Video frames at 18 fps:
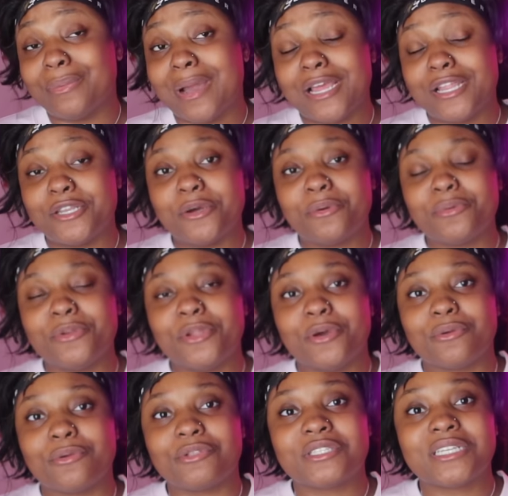I don't
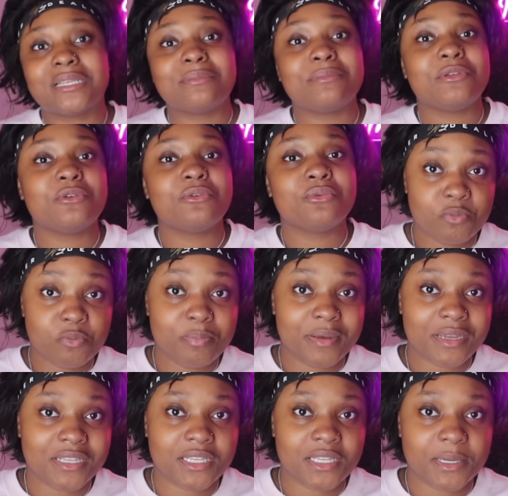know. You telling me you
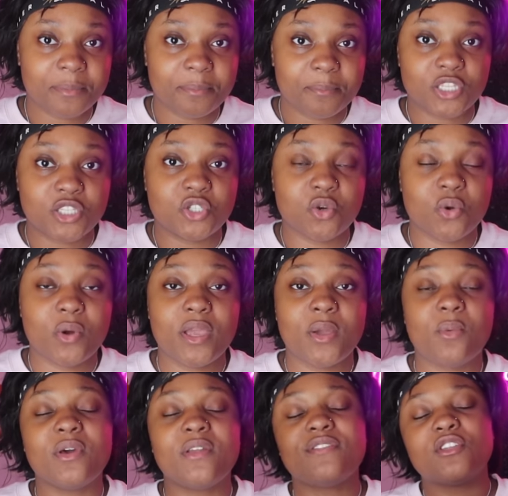picked up a
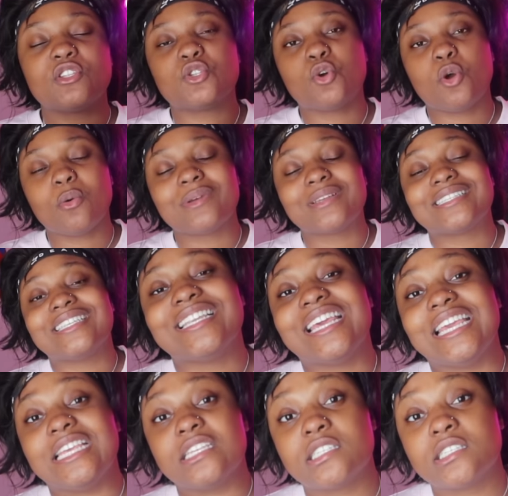toy? What if the toy was
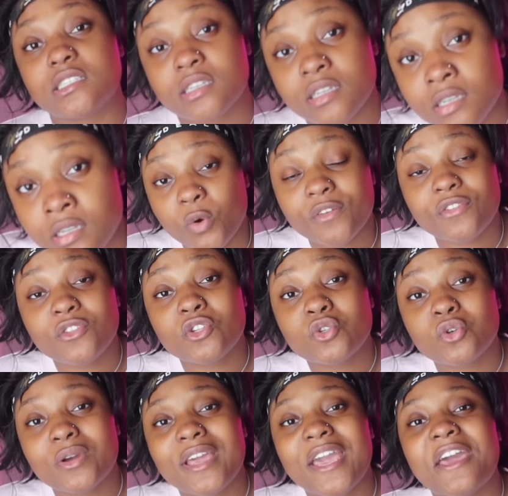laced? What if
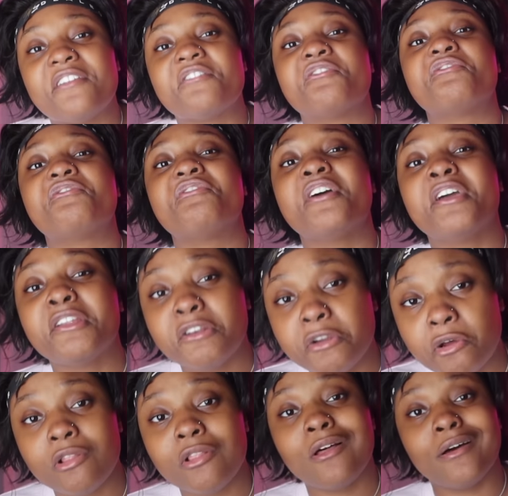the toy had
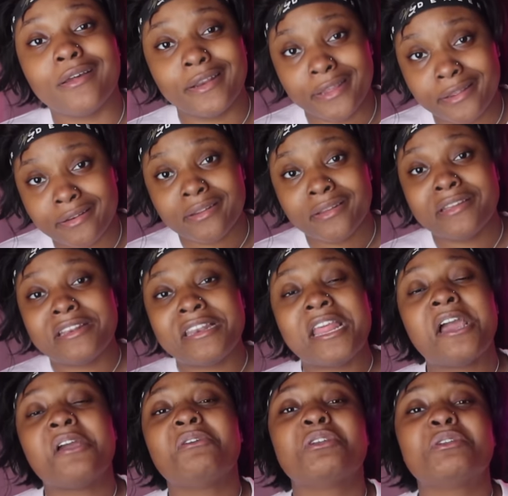fentanyl on it?
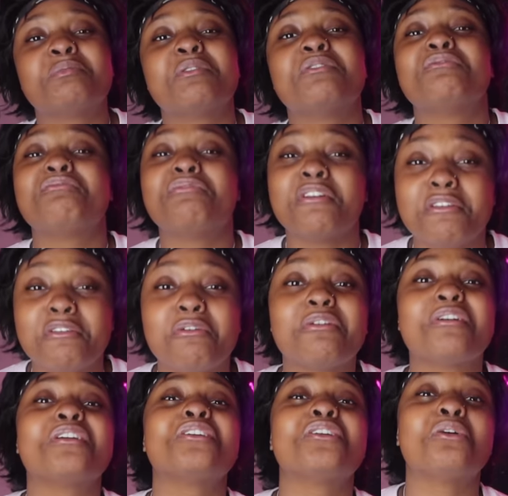Now you just put
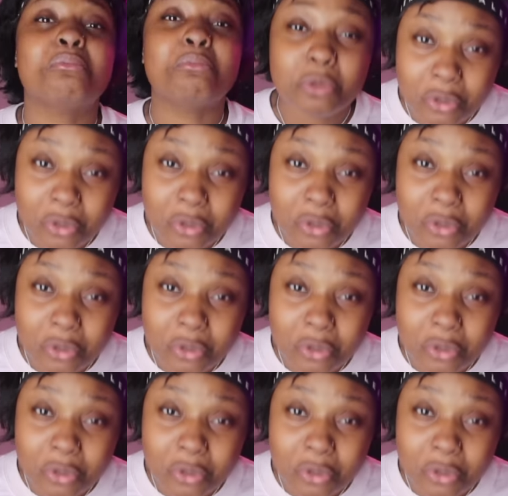fentanyl in your